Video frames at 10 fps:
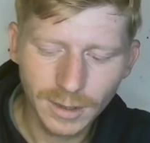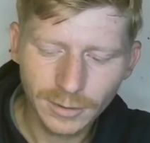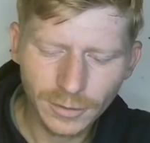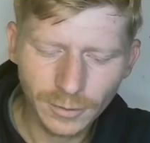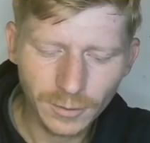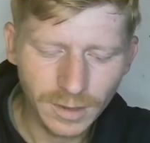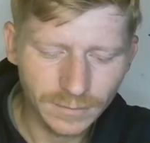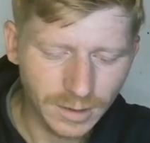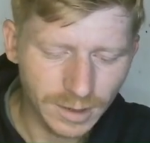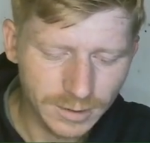Not that we
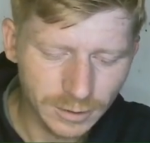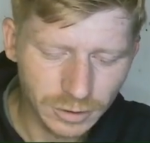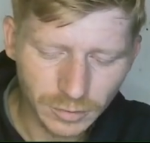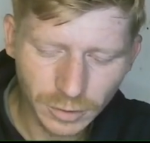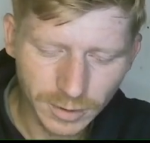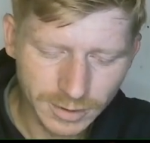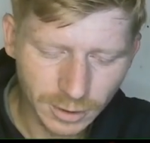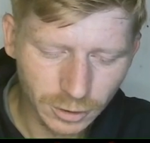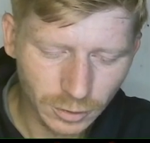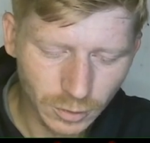even need to, to be honest. I
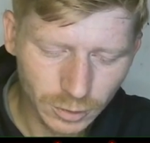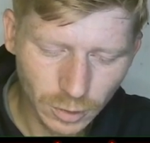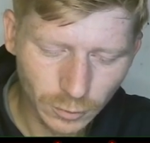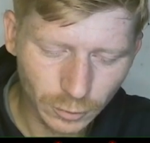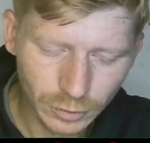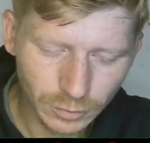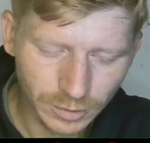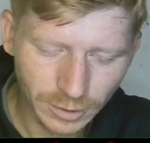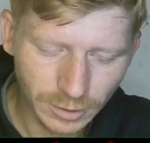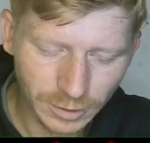could just hold on to her.
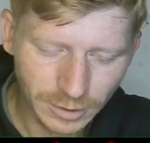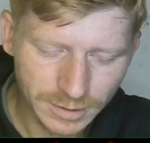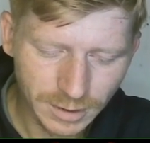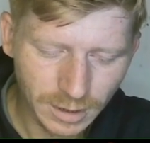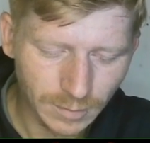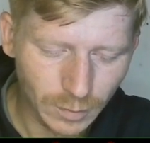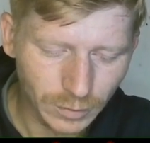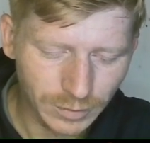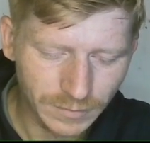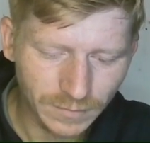You know, you can see our
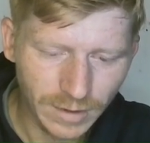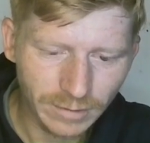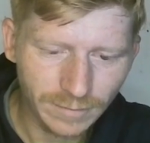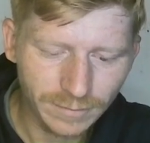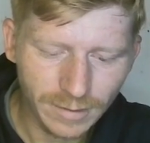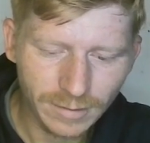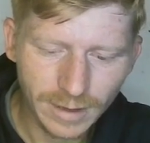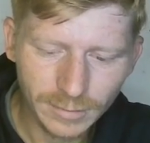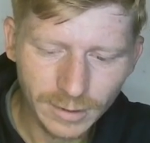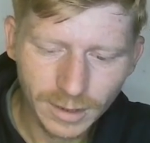board is very, very
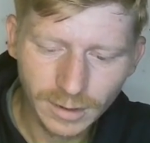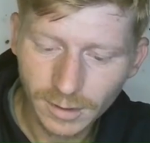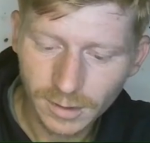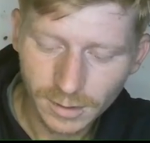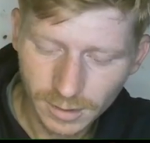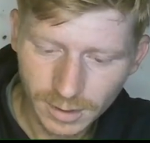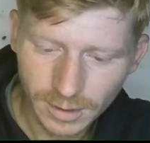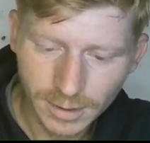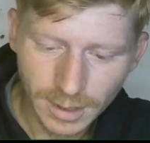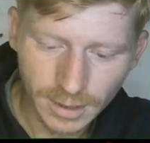empty,
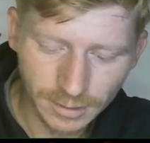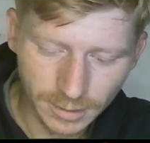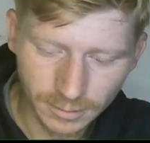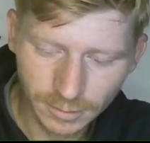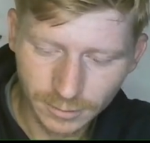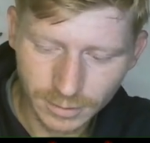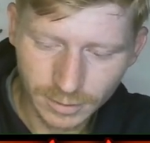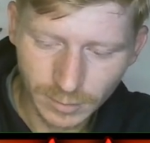and I didn't use her.